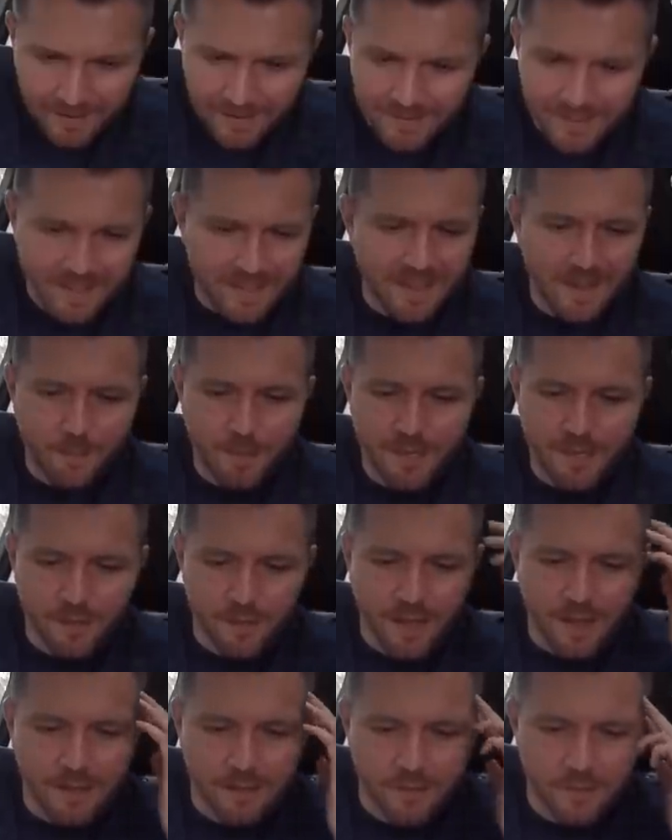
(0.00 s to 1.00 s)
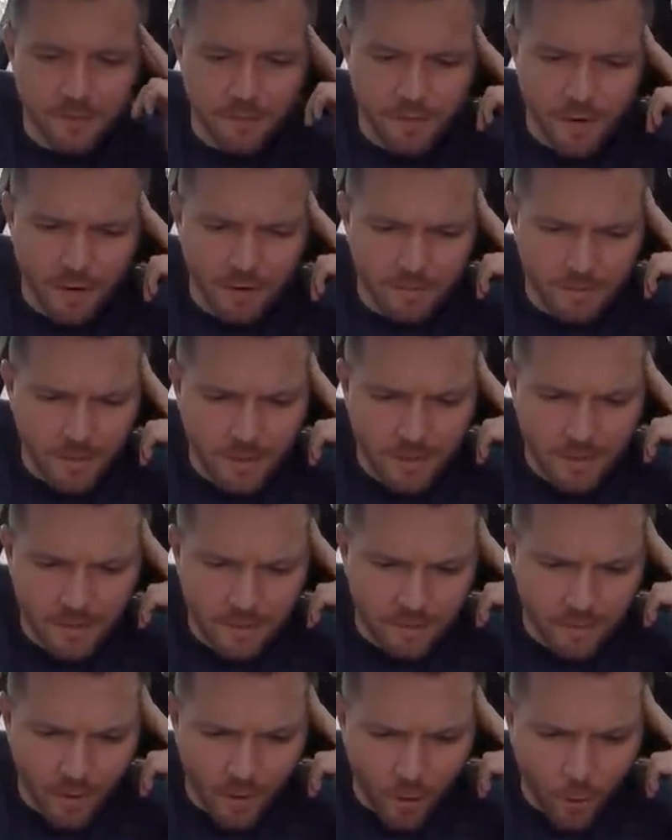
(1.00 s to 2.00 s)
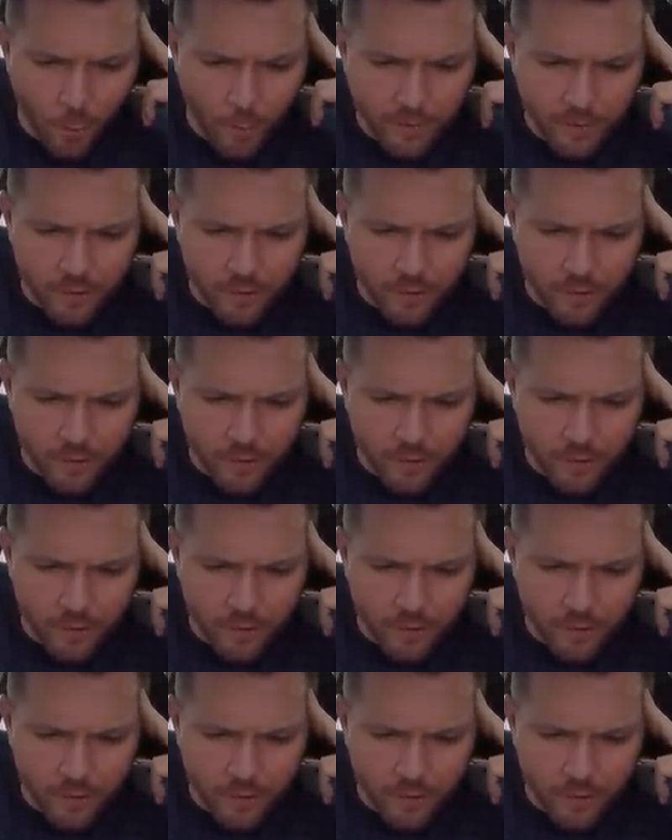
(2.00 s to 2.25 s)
see the appeal there, because you've got you've got all-wheel